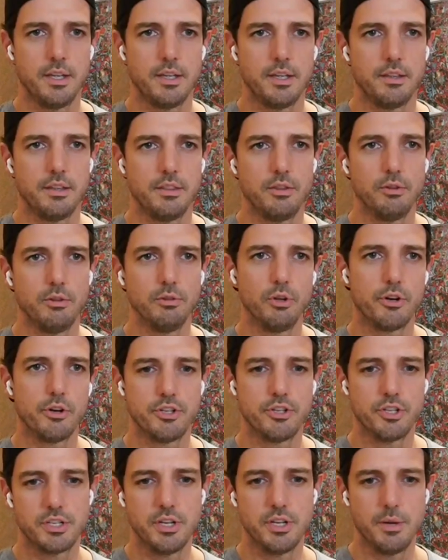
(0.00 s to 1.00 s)
the
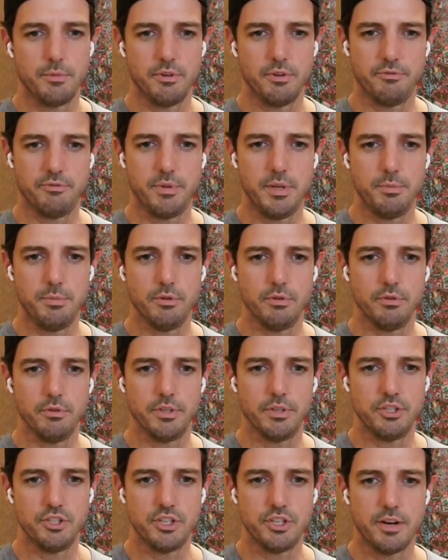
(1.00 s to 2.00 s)
largest number of people
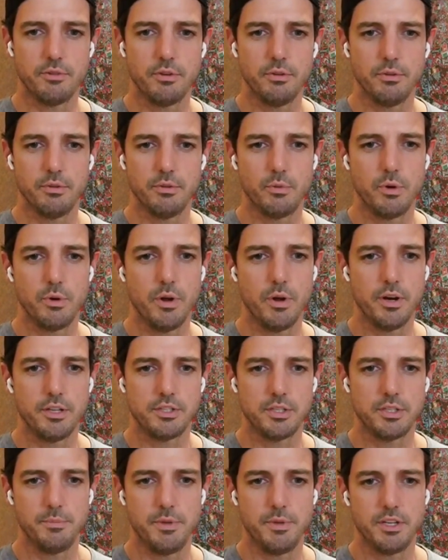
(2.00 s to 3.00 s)
in general, we
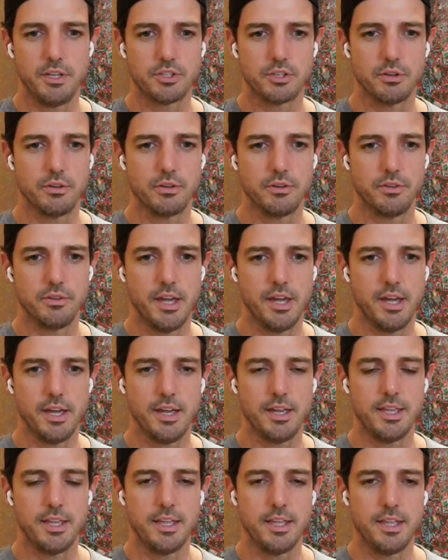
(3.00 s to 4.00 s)
wanted to make sure
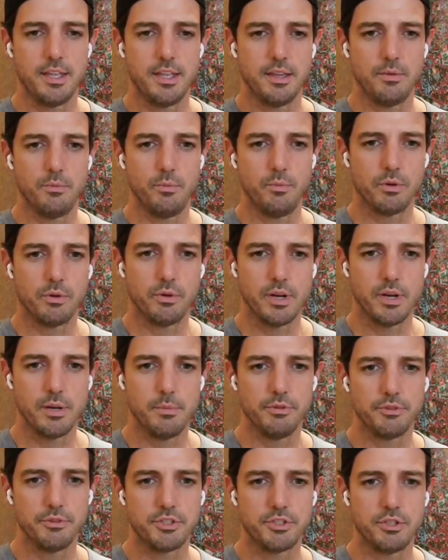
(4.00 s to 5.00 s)
that we were
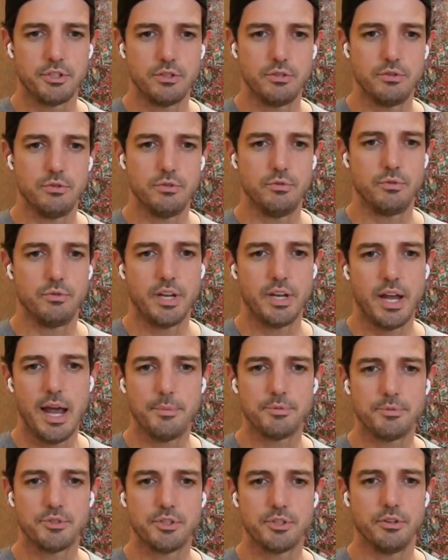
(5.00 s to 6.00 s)
able to
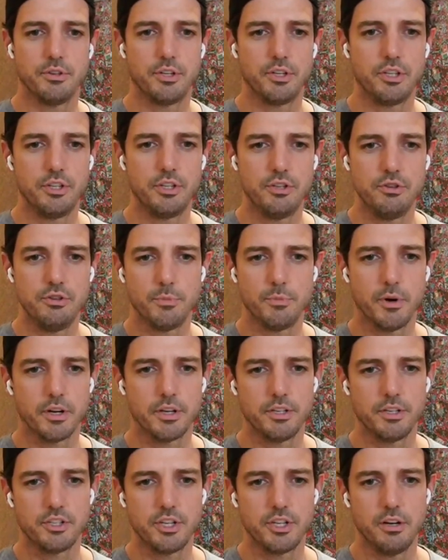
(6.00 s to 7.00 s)
capture huge
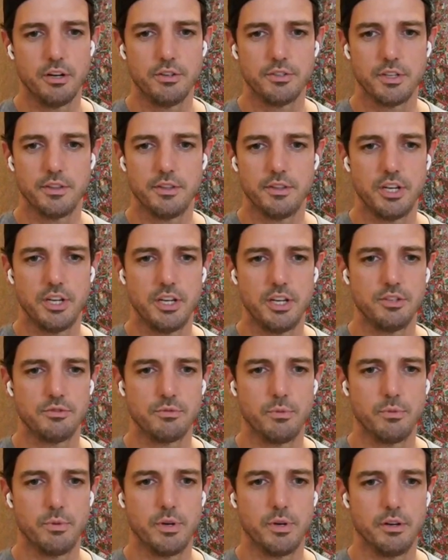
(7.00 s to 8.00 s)
market shares on the chains
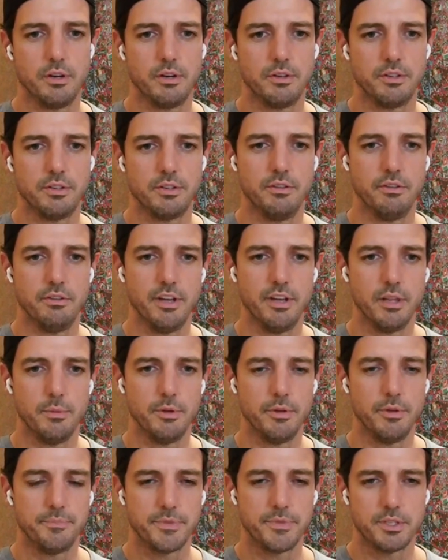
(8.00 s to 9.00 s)
where we're
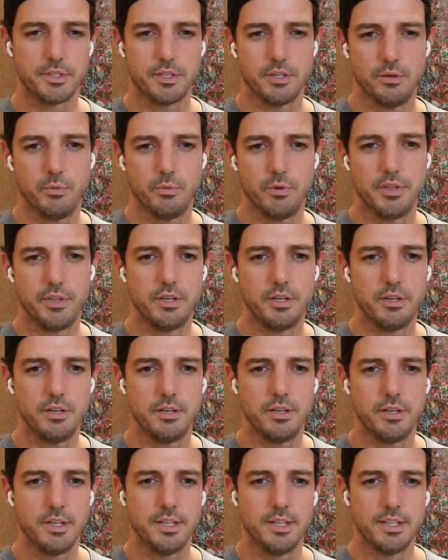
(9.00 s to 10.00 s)
available. So within
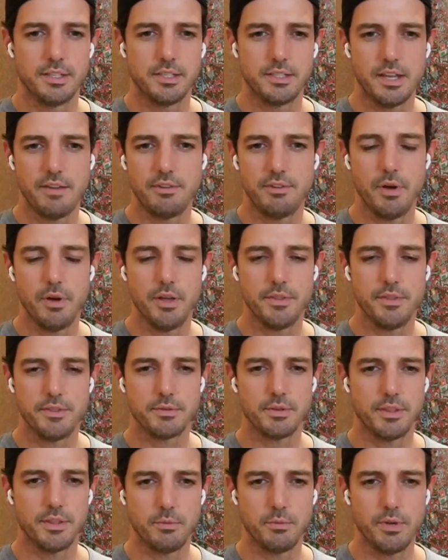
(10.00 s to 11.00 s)
7
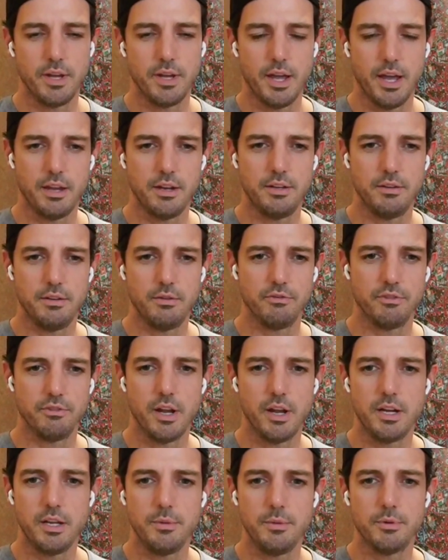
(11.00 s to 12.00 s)
months, I think we had over
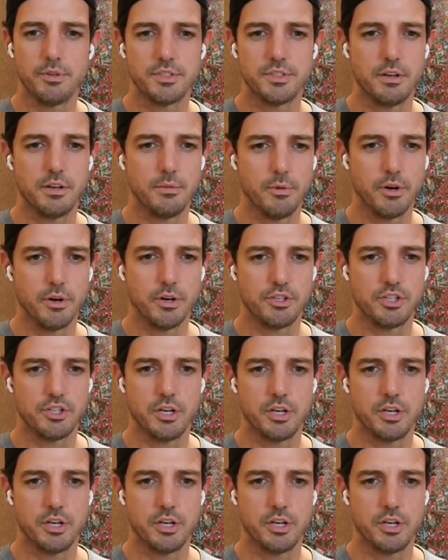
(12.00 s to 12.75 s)
90% of the market share on